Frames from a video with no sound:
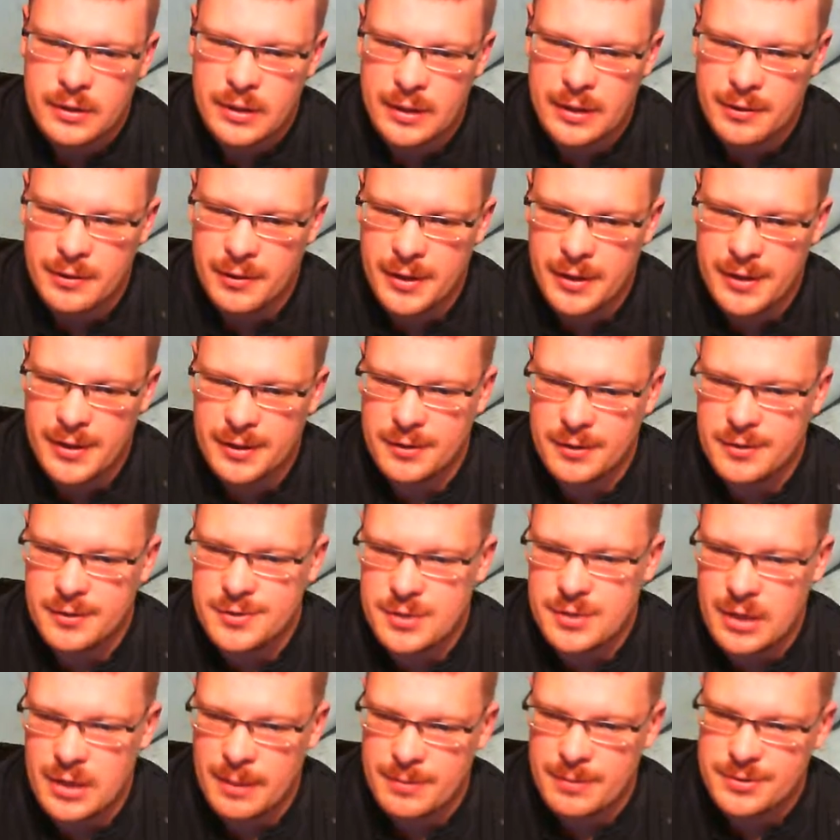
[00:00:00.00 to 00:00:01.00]
you know, I did
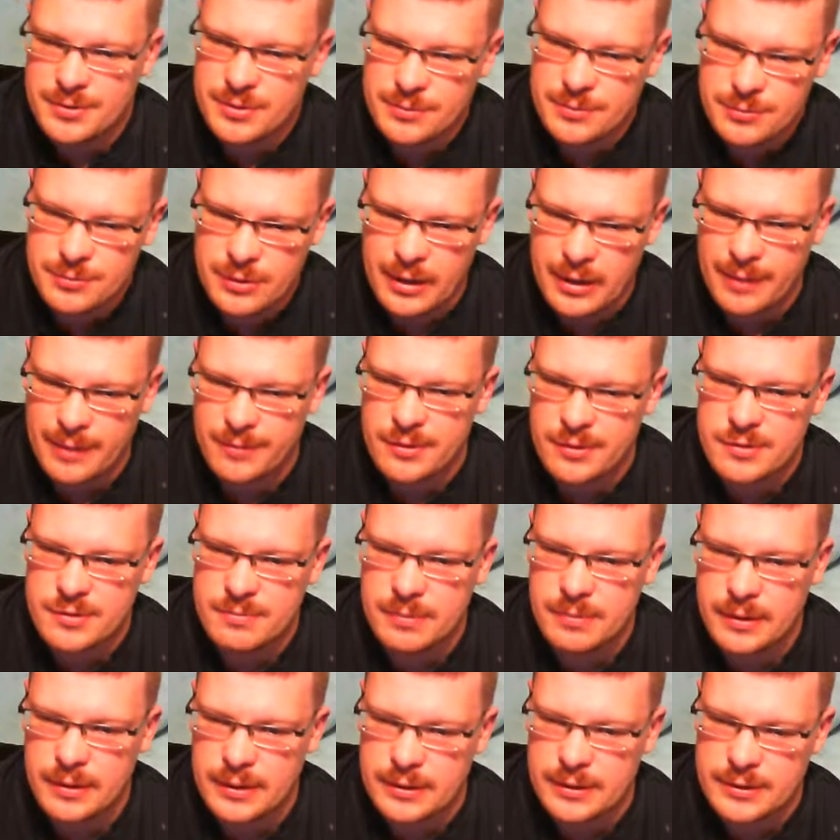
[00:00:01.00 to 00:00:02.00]
lose a couple subscribers,
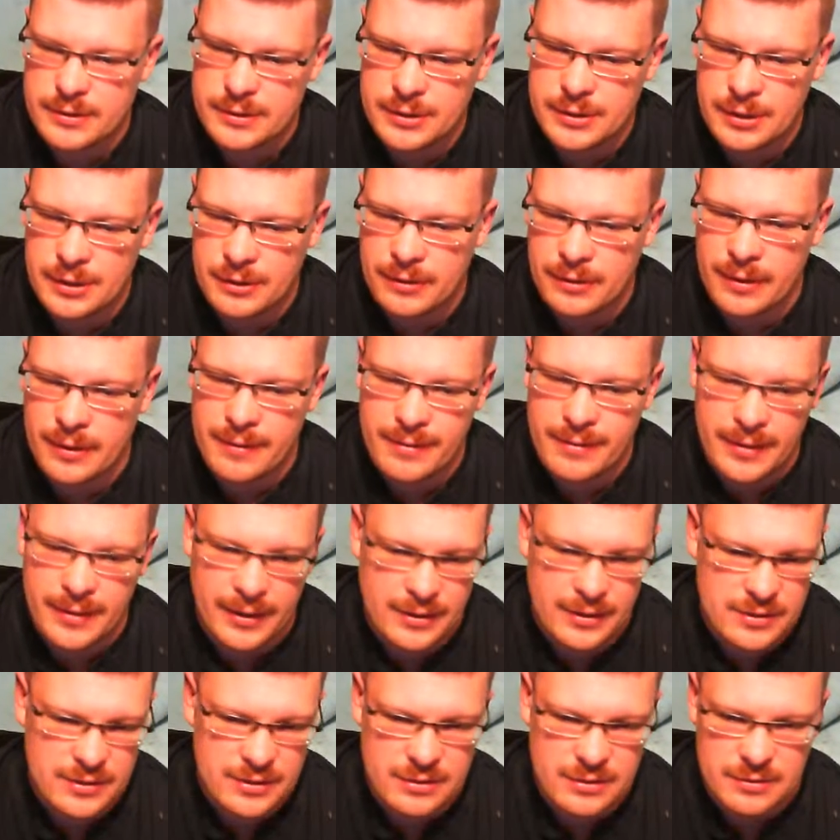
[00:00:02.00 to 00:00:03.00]
but you know, I
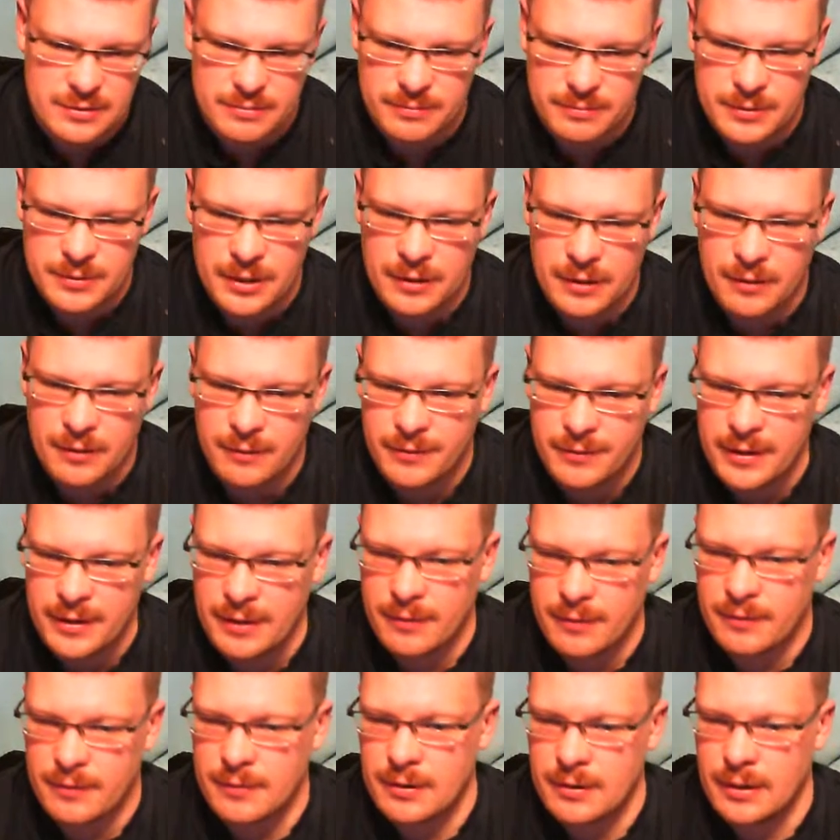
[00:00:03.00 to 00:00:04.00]
think it's just, you know, if they
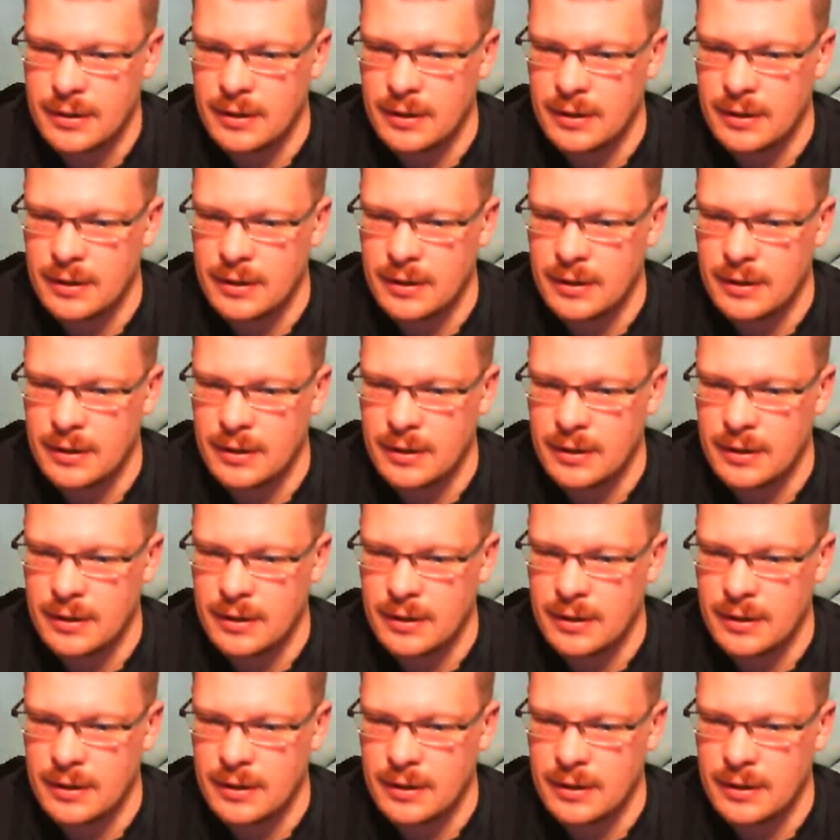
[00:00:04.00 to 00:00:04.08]
don't,